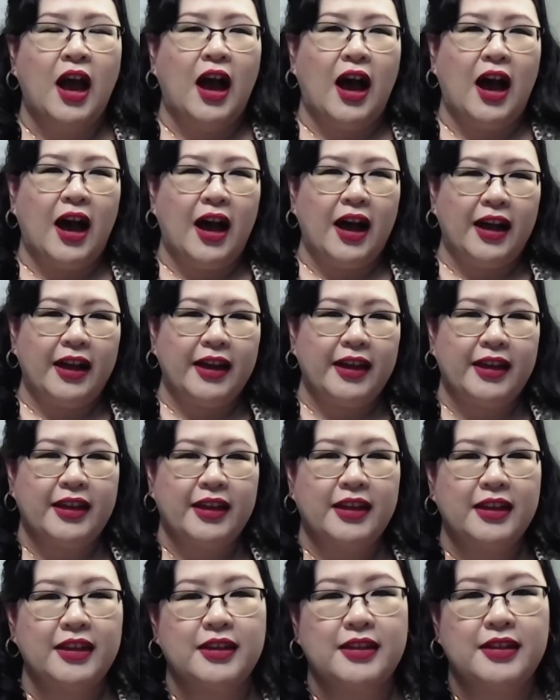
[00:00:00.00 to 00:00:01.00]

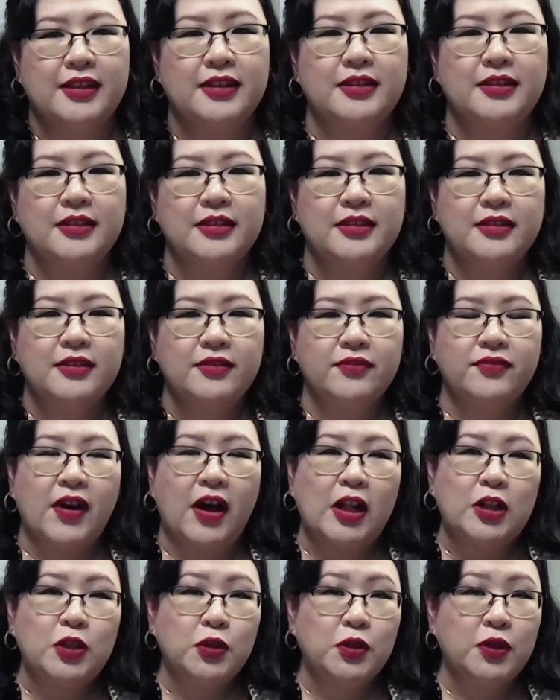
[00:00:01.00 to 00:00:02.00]
I
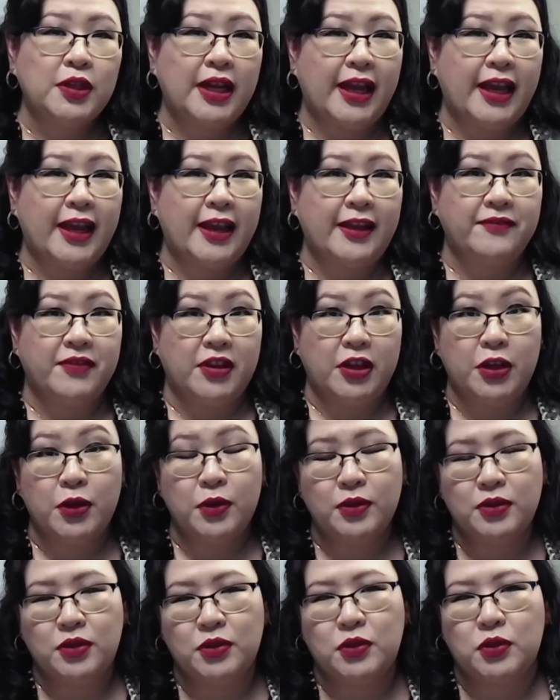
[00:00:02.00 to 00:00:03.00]
followed a
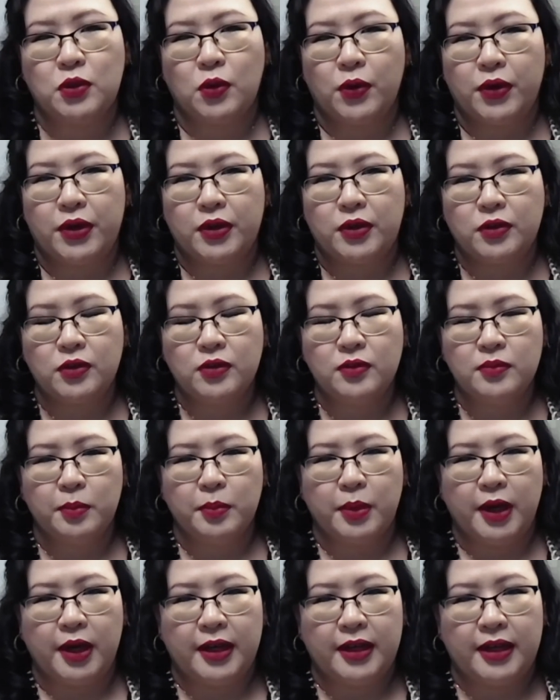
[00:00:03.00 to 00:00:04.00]
video tutorial
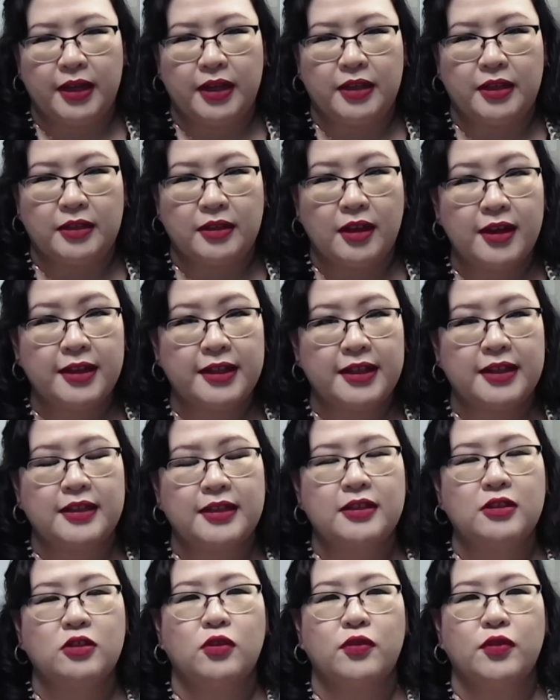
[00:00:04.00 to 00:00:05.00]
by
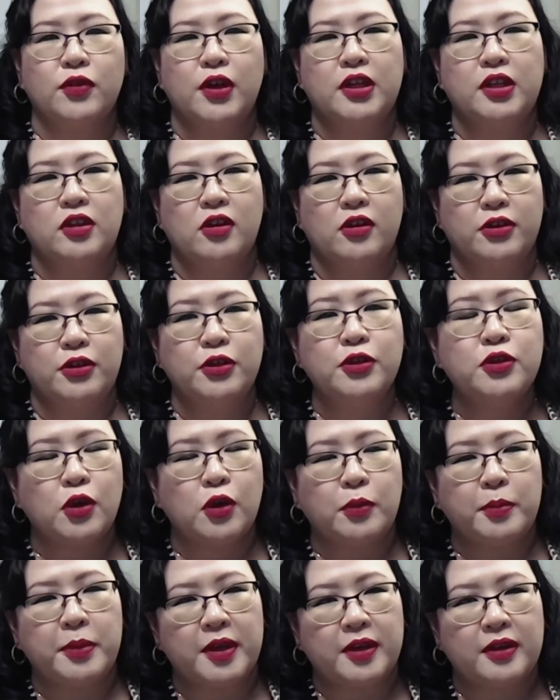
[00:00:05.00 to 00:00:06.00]
Nadia over at Yarn
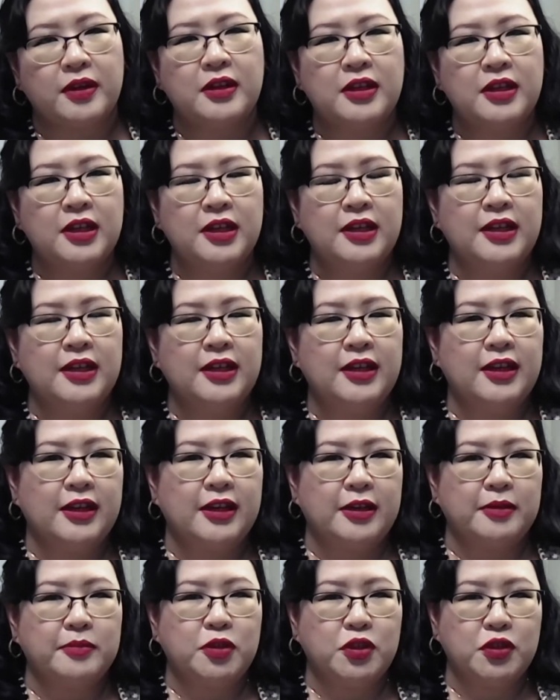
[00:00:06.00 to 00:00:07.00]
Utopia
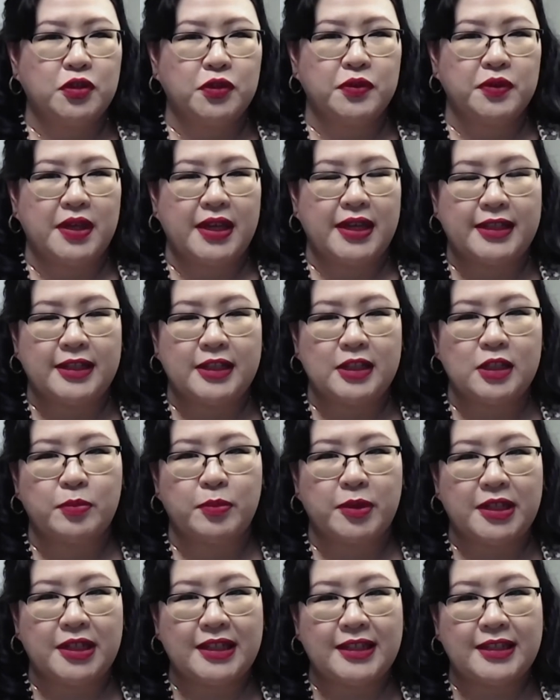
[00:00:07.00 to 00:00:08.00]
to create this,
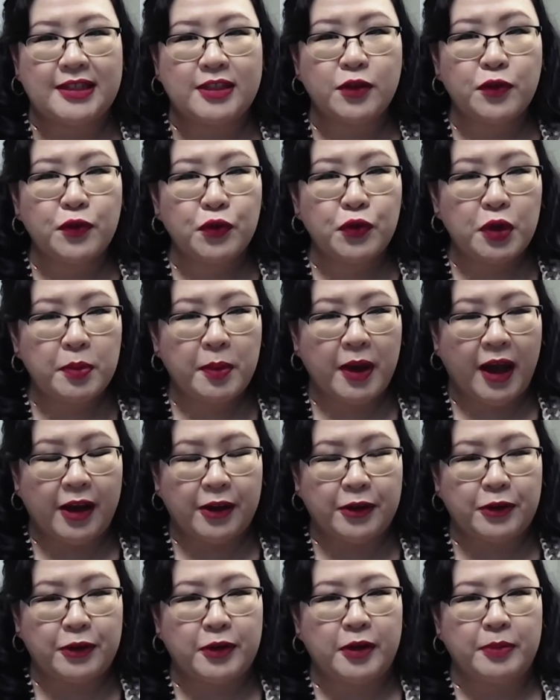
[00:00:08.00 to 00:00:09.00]
but it is a free
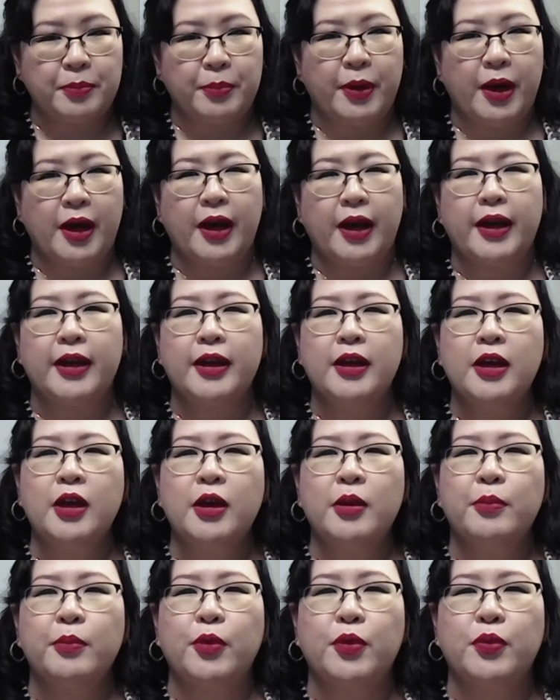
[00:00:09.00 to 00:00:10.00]
pattern by
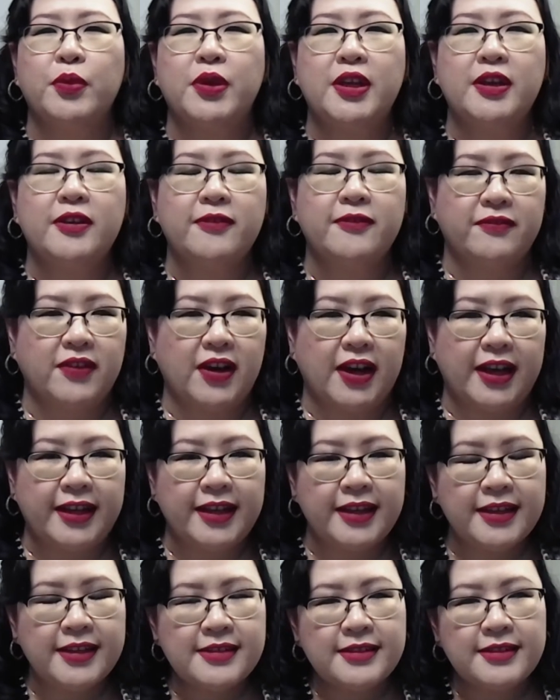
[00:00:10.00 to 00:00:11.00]
Maria
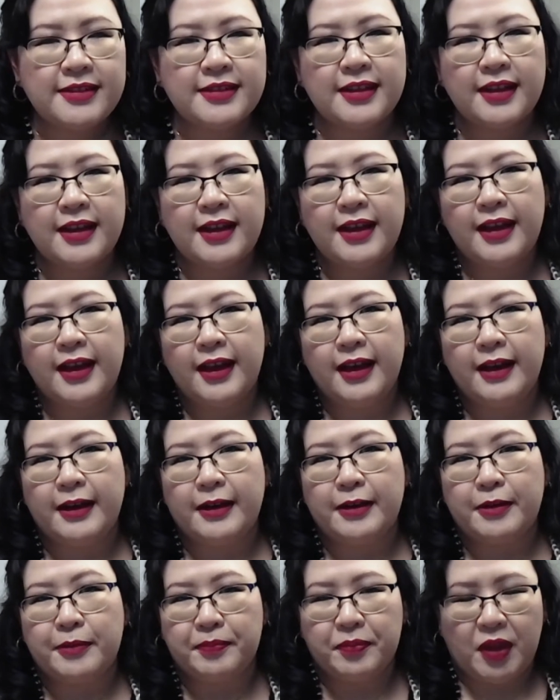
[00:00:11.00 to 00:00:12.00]
Valles.
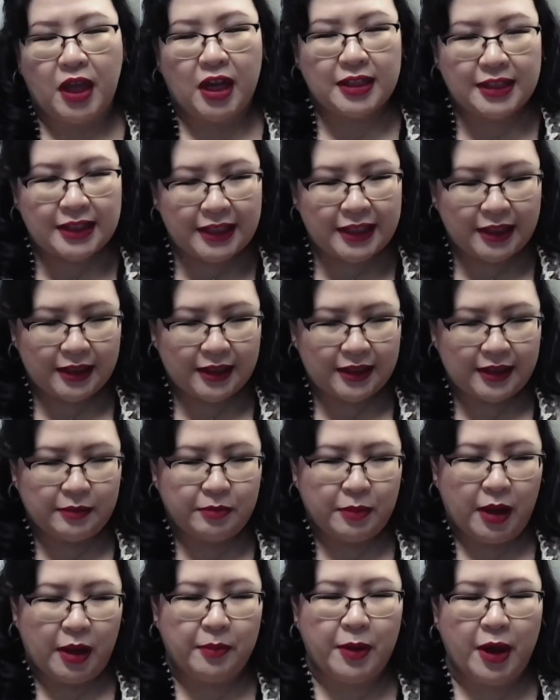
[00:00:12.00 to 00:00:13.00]
I'll link
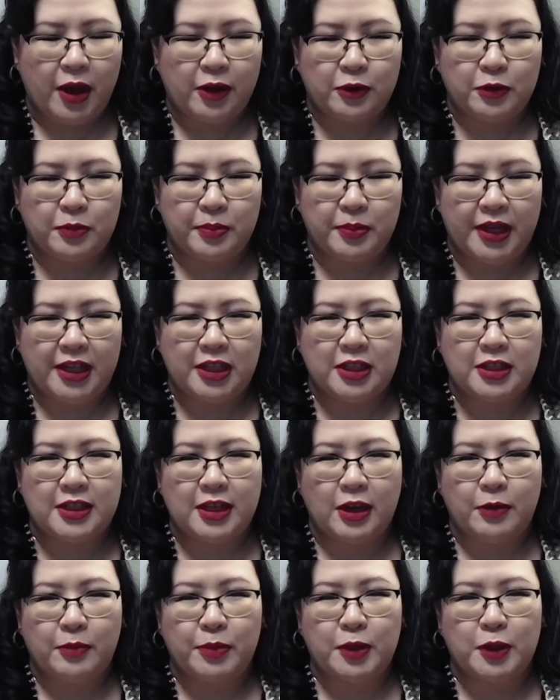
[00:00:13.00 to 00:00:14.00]
my pattern page
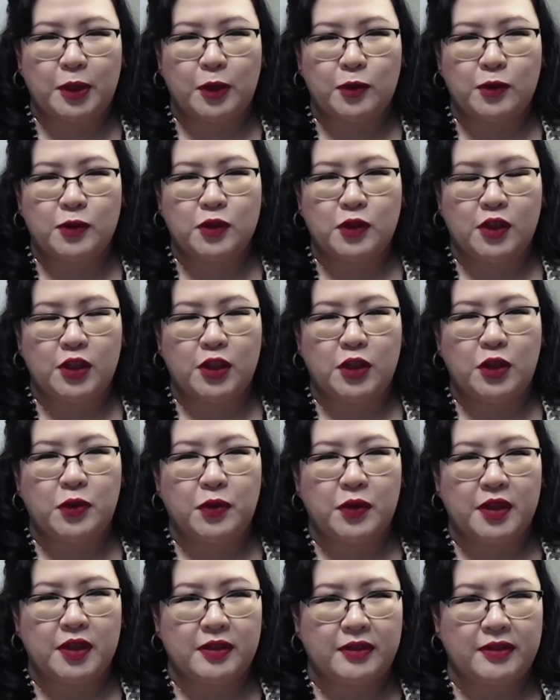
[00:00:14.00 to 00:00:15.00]
down below so that you
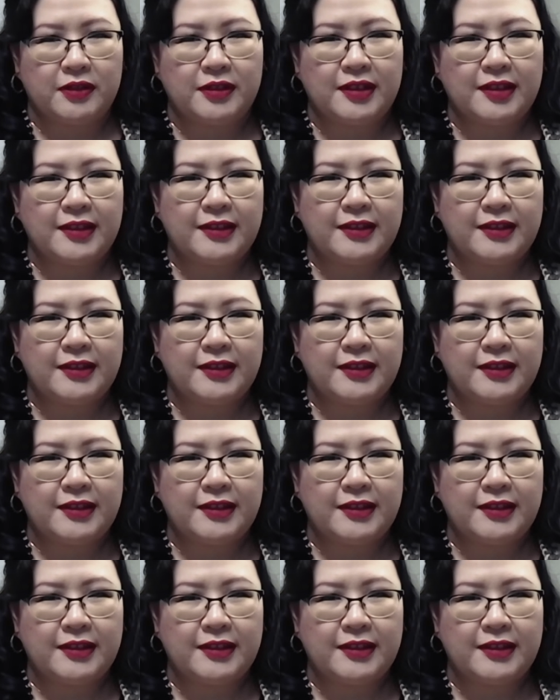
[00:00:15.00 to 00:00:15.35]
can